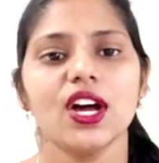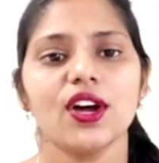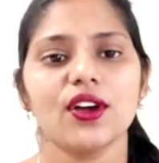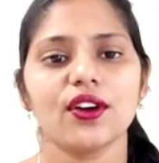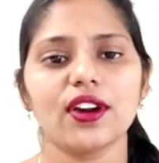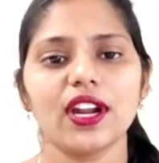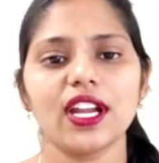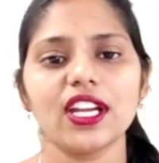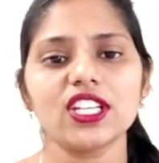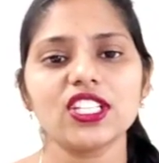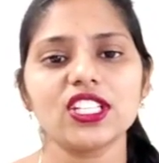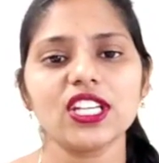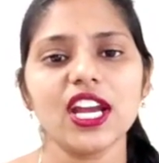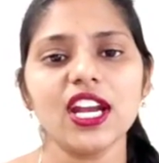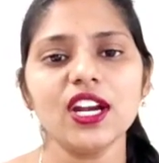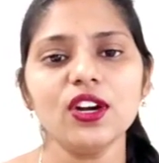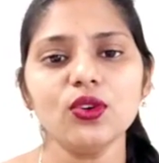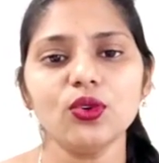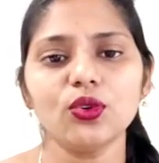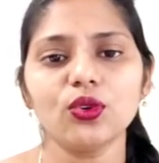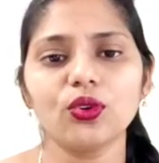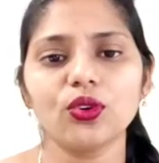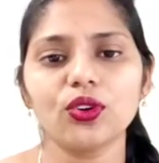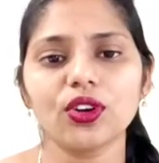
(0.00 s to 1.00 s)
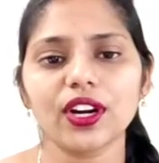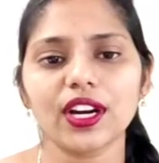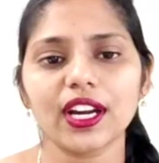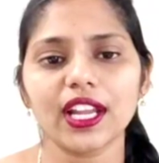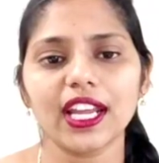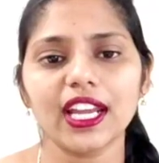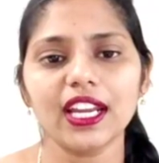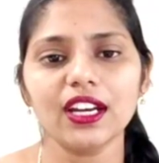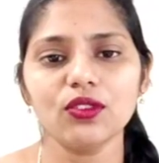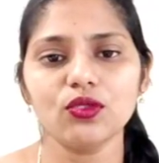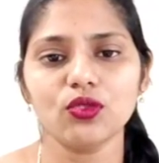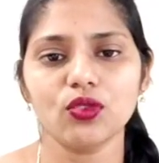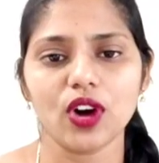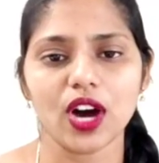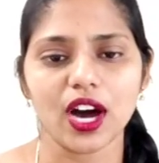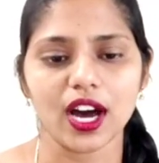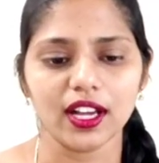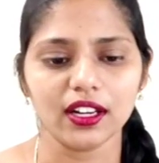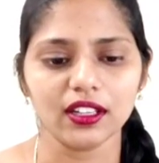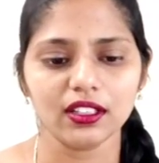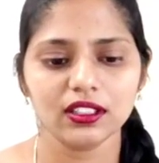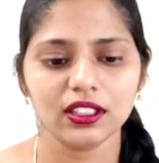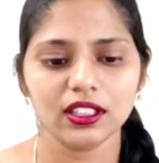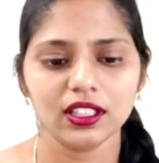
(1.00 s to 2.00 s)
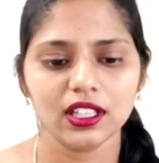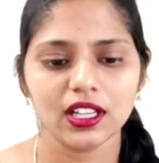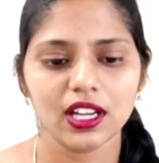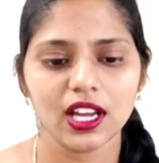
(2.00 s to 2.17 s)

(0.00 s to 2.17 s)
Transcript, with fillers: Russia and Ukraine war